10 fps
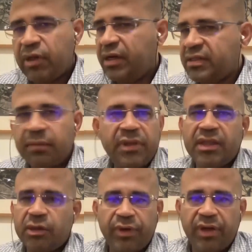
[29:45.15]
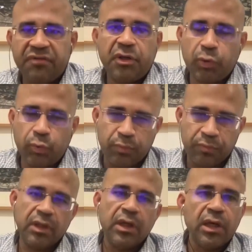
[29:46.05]
That is something that we never do.
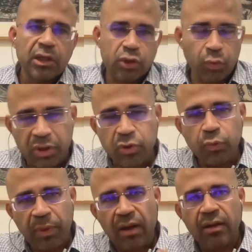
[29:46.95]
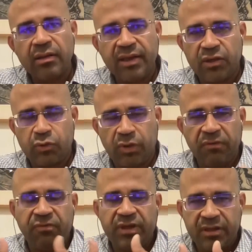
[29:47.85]
So we do parallel things. So
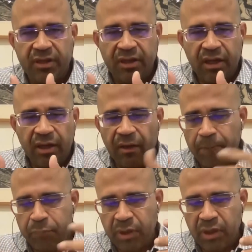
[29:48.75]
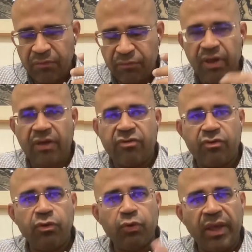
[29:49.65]
if we
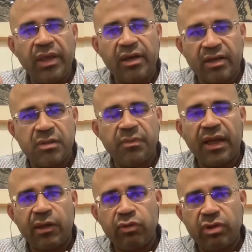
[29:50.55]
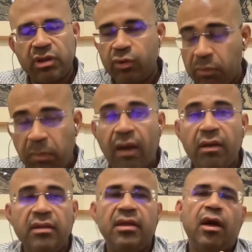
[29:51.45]
are doing a customer acquisition, we
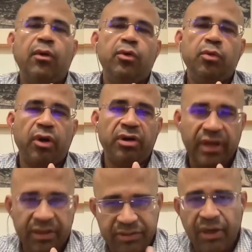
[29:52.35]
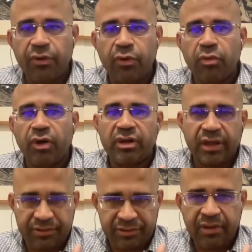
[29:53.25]
parallelly think, how do you
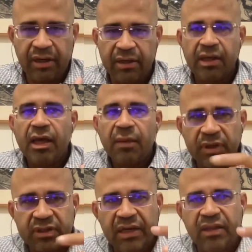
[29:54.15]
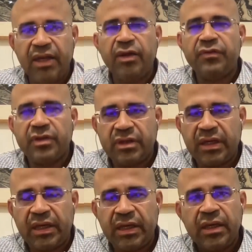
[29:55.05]
monetize, right? Because at the end of the
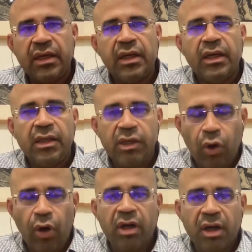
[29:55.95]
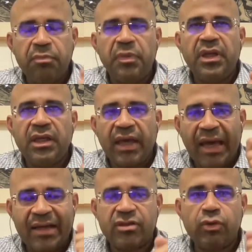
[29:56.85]
day, your company
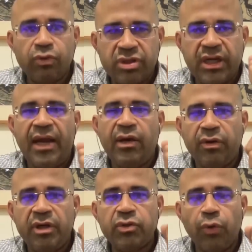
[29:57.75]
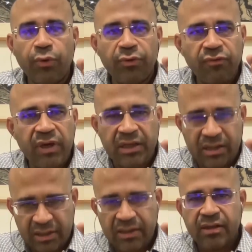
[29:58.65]
has to stand on its own
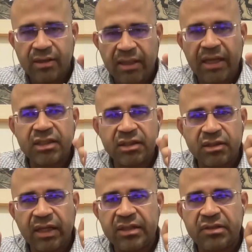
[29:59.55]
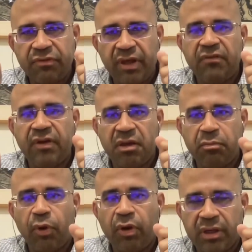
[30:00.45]
feet. That's very, very
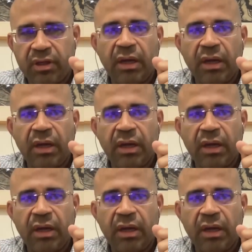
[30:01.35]
important.